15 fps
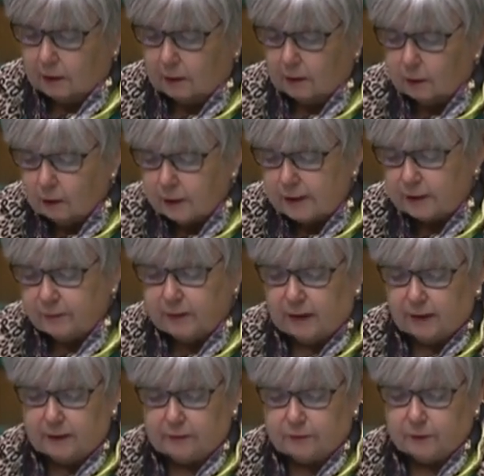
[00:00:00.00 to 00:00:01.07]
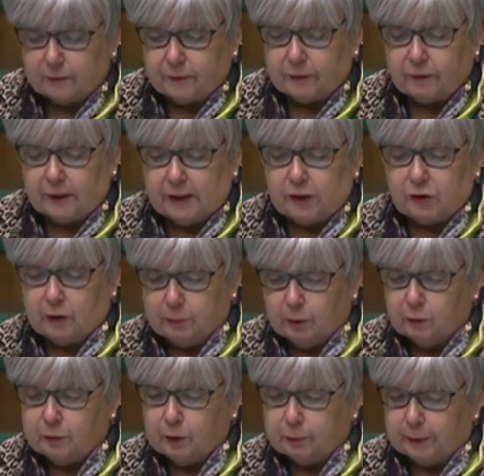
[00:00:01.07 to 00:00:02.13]
Clause 5 of the Rights
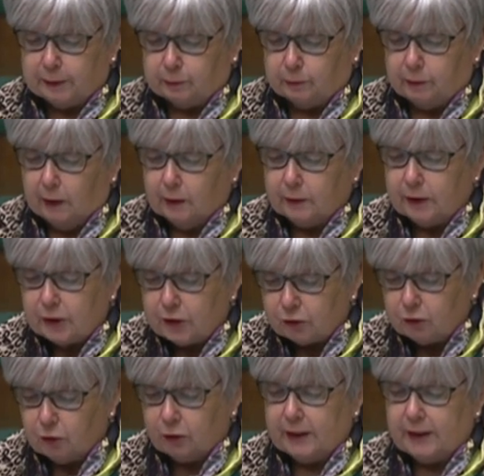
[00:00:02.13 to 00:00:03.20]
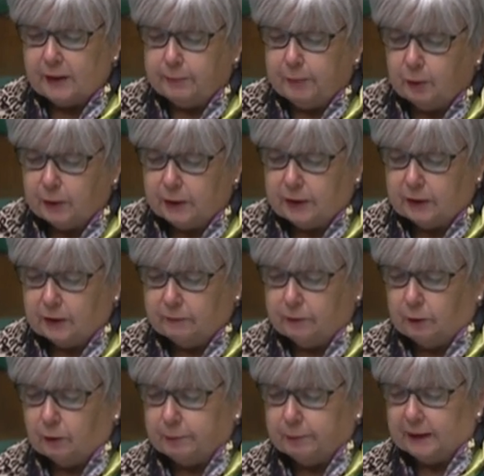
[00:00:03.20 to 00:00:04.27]
Removal Bill destroys positive
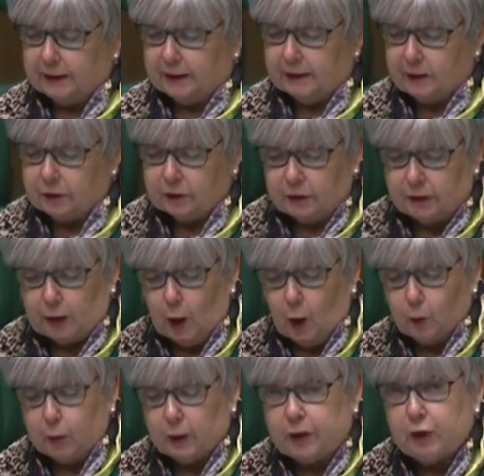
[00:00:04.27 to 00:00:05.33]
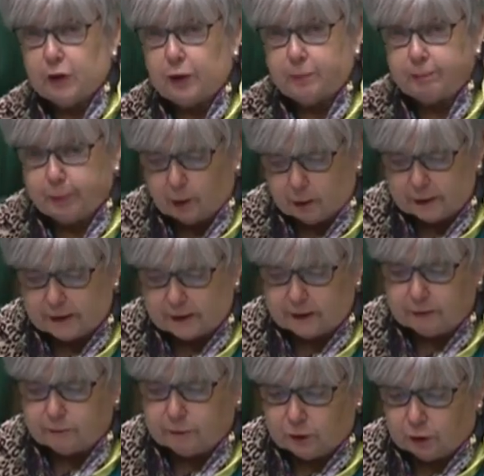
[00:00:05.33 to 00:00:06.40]
obligations, which is the
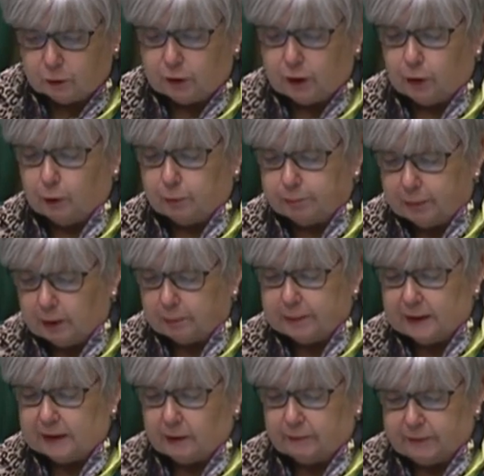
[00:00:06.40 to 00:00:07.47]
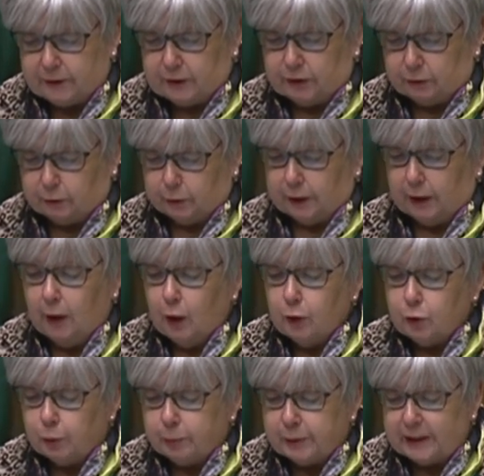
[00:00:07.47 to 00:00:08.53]
positive duty on public officials
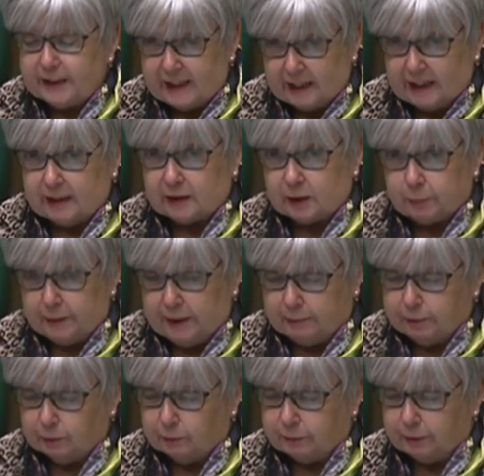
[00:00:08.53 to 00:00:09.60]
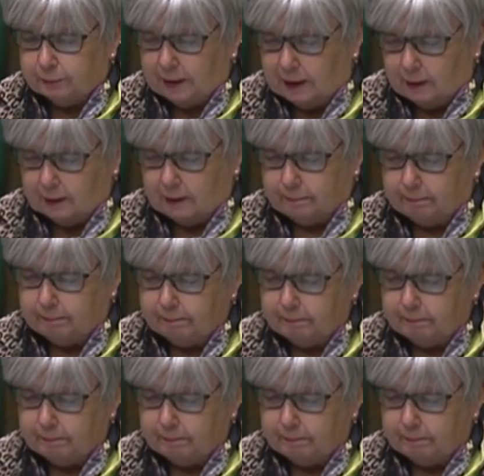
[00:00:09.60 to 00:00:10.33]
to protect people from harm.